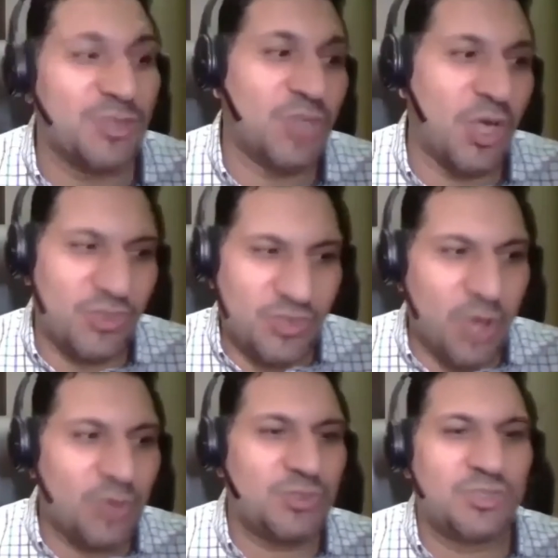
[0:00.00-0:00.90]
so
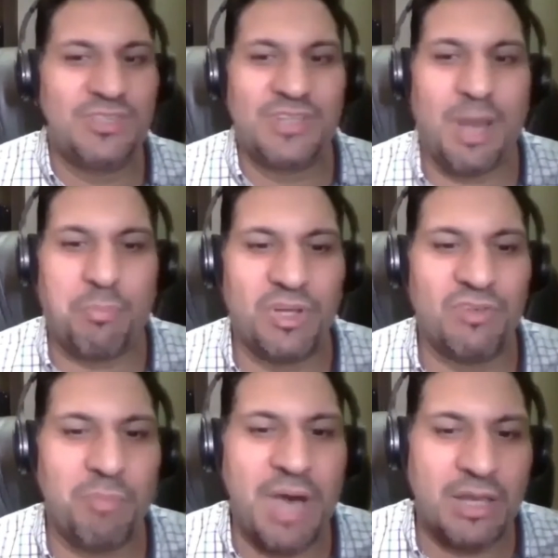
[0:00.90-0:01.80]
those couple
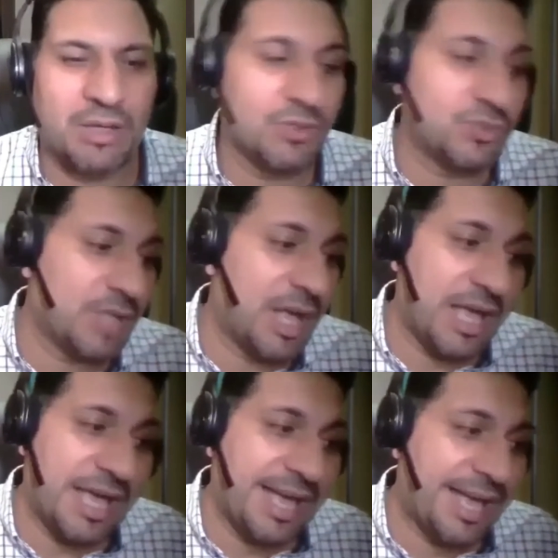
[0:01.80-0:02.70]
of models,
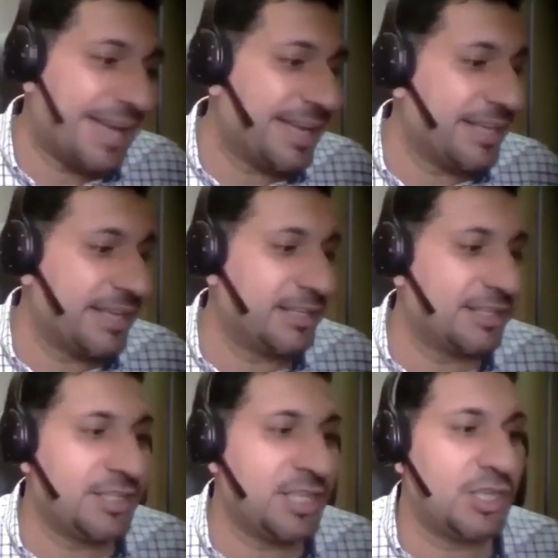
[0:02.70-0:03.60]

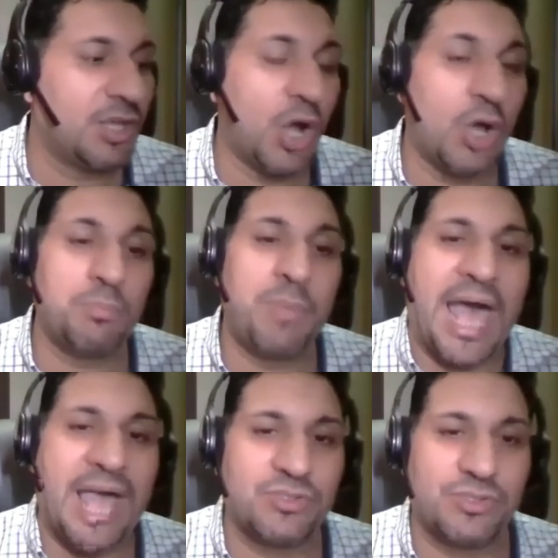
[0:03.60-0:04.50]
the
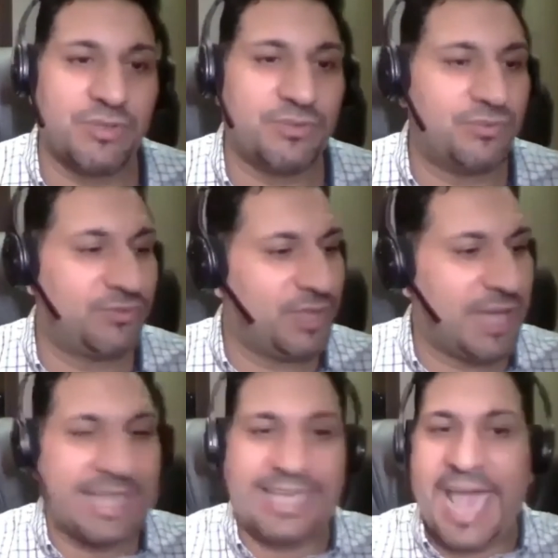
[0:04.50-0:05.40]
OnPassive
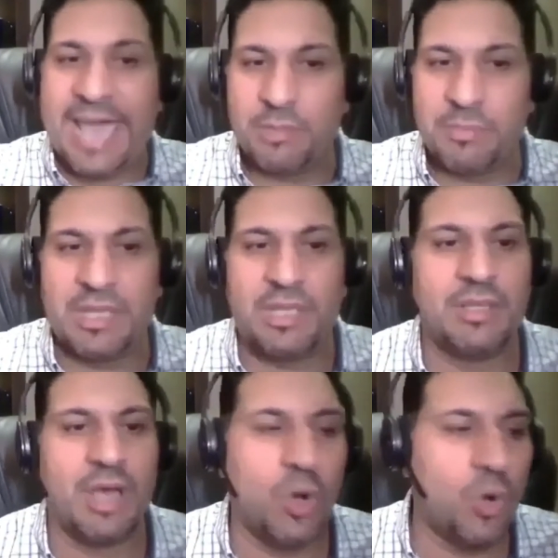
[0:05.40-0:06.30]
Academy,
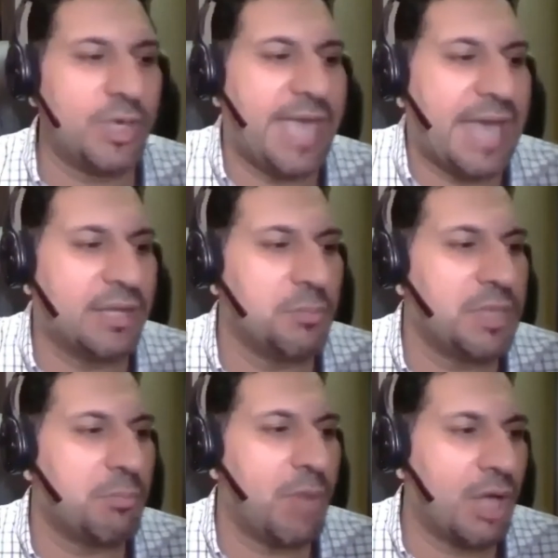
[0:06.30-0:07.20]
the
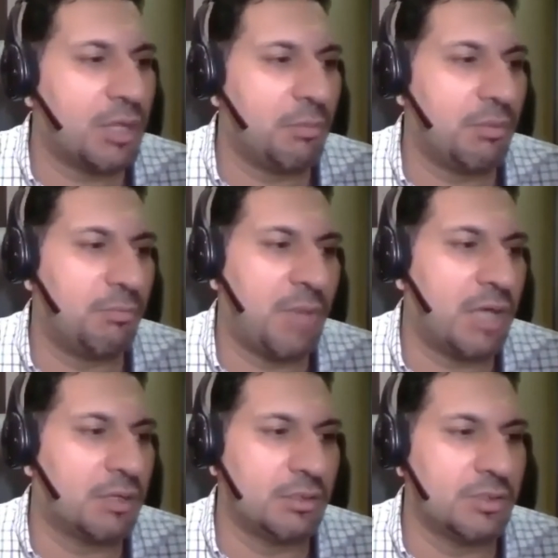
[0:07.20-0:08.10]
Academy
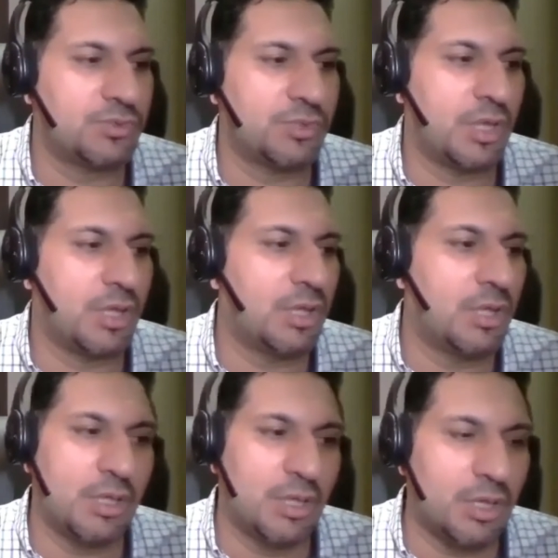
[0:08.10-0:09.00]
model is
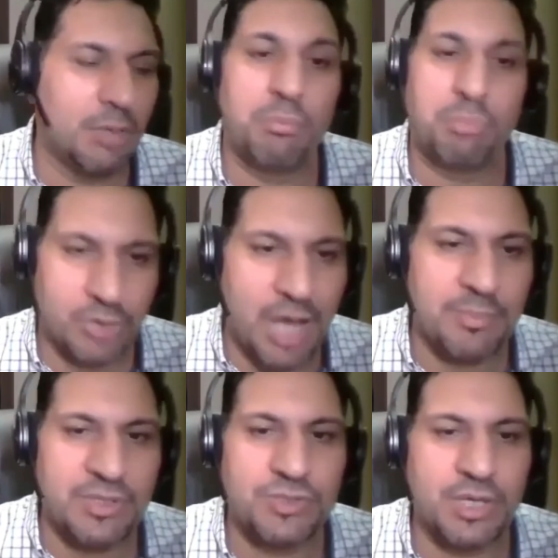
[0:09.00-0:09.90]

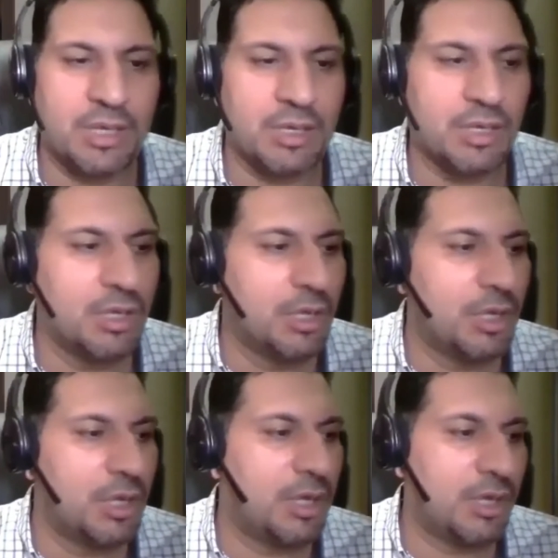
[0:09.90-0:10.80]
promising.
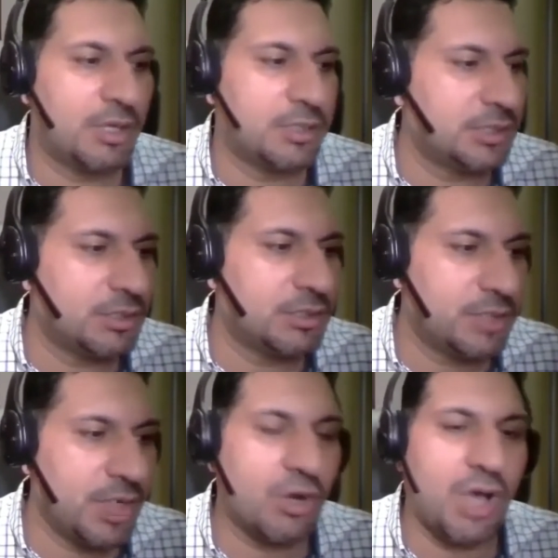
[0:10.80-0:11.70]

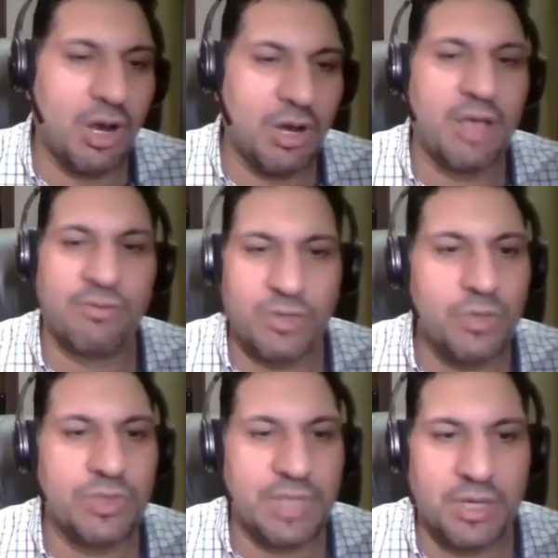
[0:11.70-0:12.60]
There are a
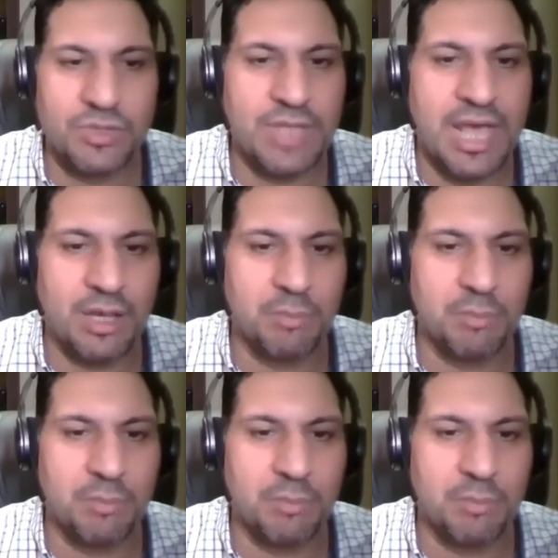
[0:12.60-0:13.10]
few things that I